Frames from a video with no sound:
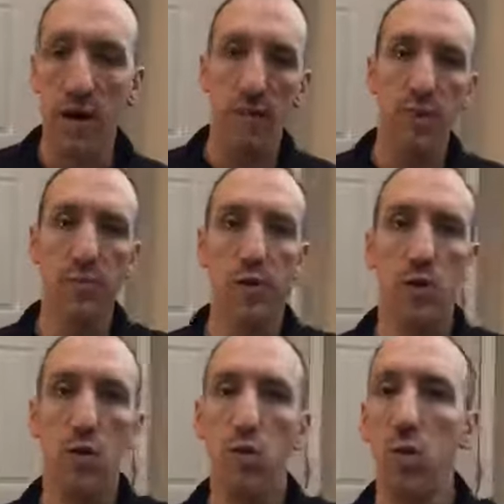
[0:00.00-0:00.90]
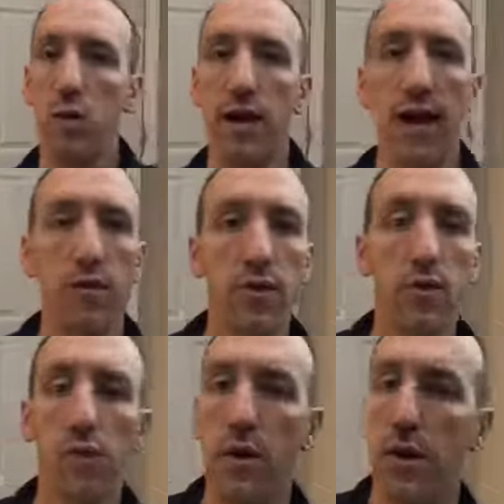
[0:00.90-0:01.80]
or comments below, or how
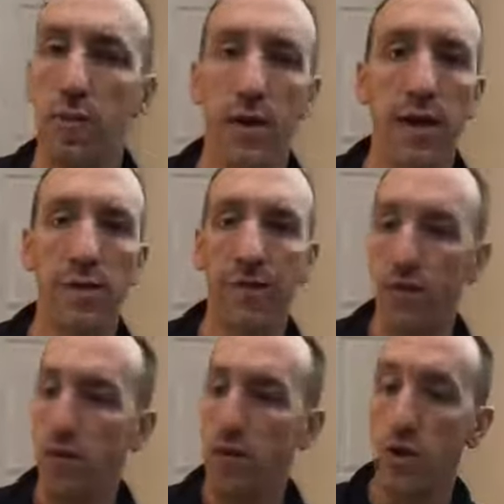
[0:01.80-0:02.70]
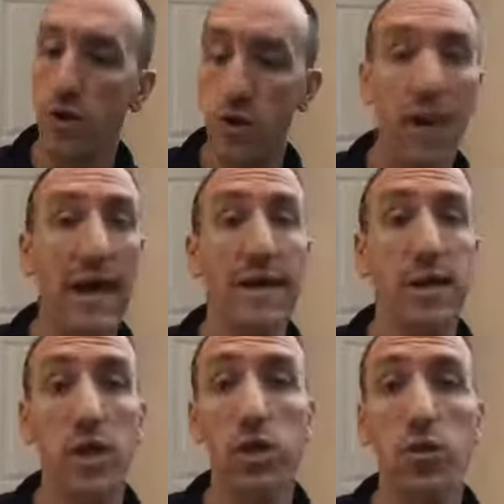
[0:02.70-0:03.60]
you were able to, you had an
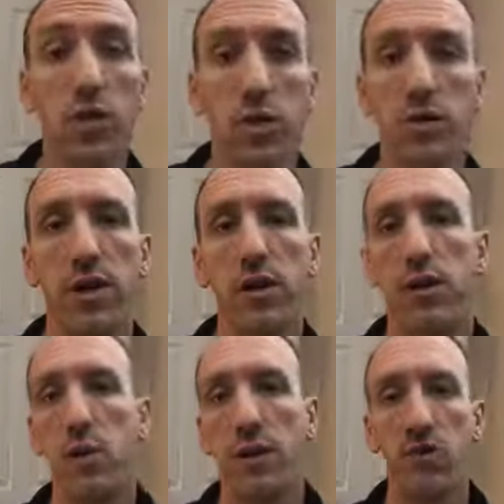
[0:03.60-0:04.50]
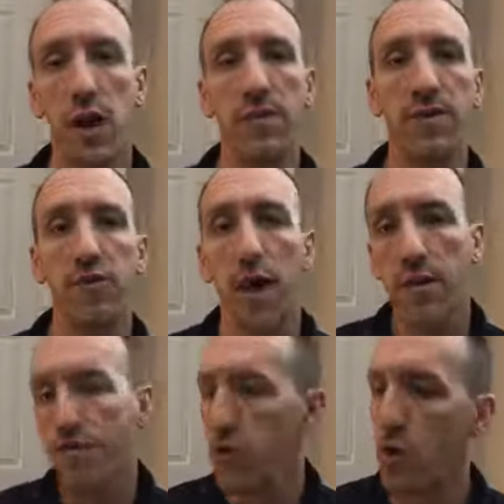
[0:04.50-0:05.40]
excuse and you said, you know what, I'm dropping the
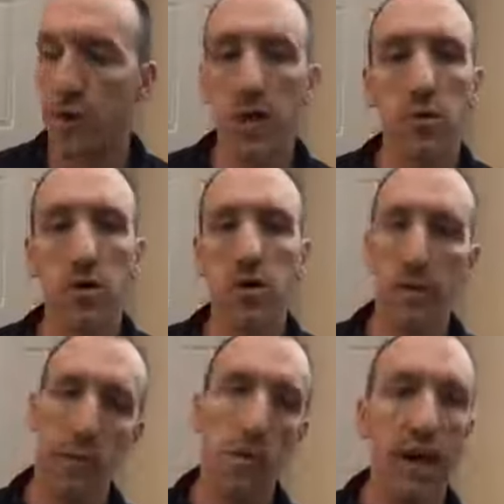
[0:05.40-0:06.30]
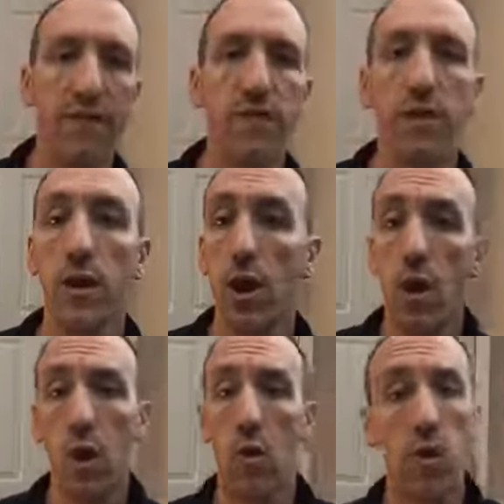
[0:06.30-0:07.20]
drama, no excuses, I'm going after it.
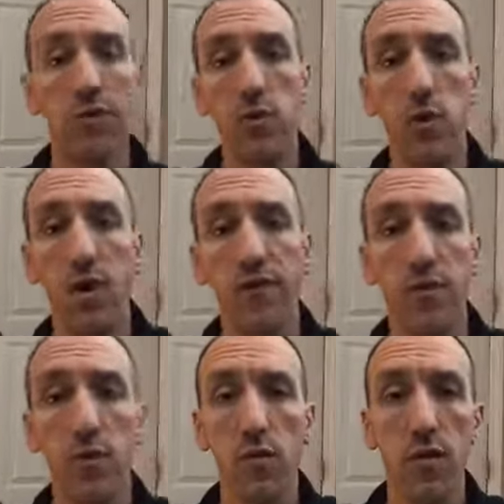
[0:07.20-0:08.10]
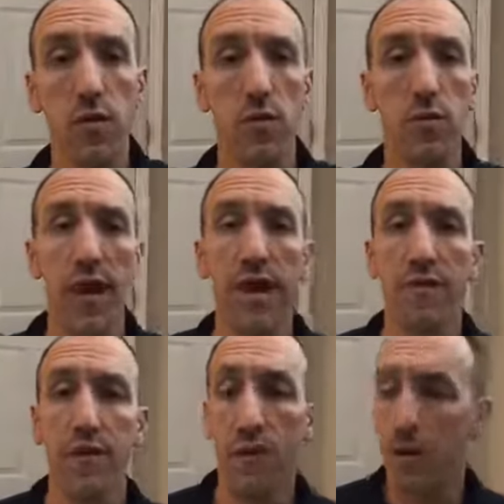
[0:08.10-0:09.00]
Or if you want to, you know,
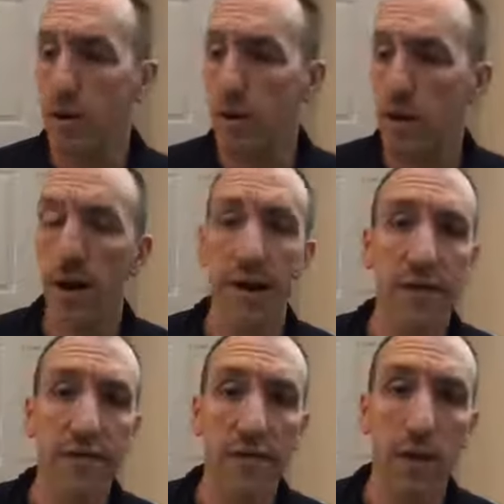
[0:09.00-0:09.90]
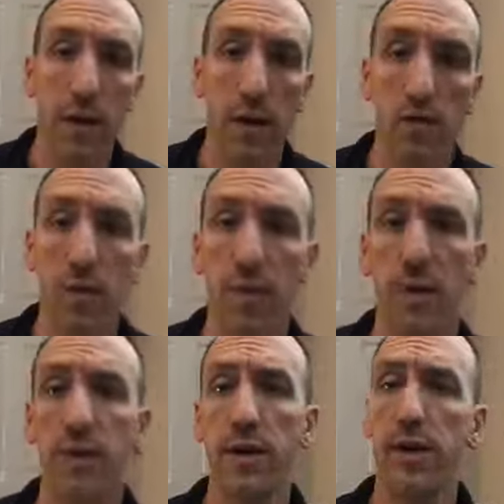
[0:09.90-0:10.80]
have an audience and do a
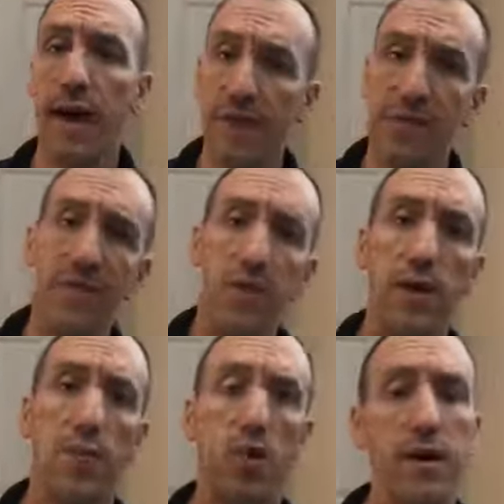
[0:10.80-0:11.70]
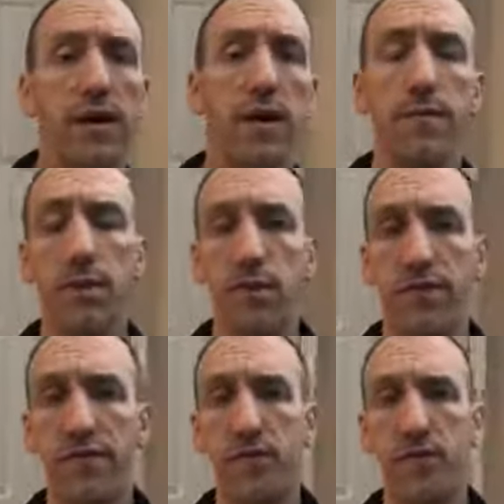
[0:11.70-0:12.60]
public, hey, this is what I'm working on. You know,
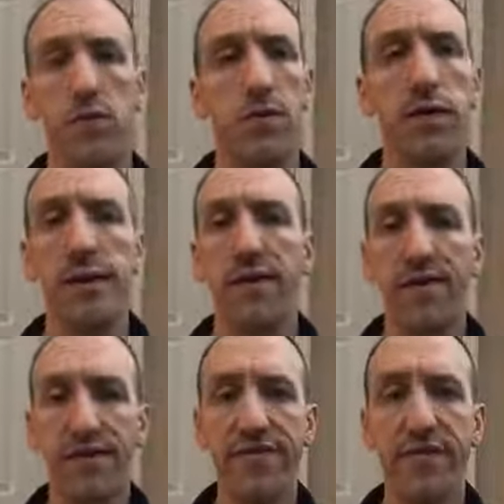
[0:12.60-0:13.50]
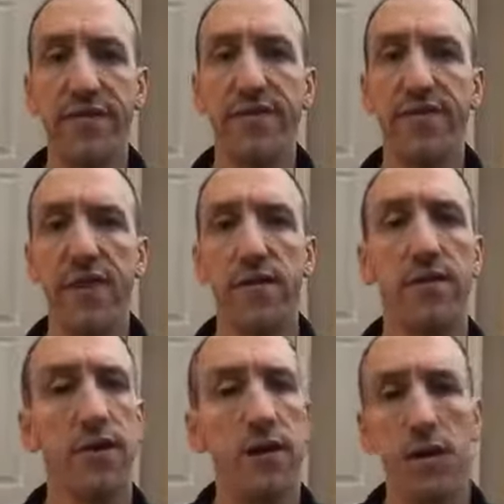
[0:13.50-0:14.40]
this is what I'm doing. This is
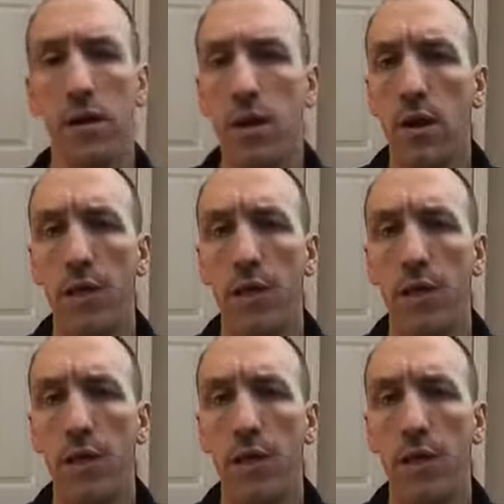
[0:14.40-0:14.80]
a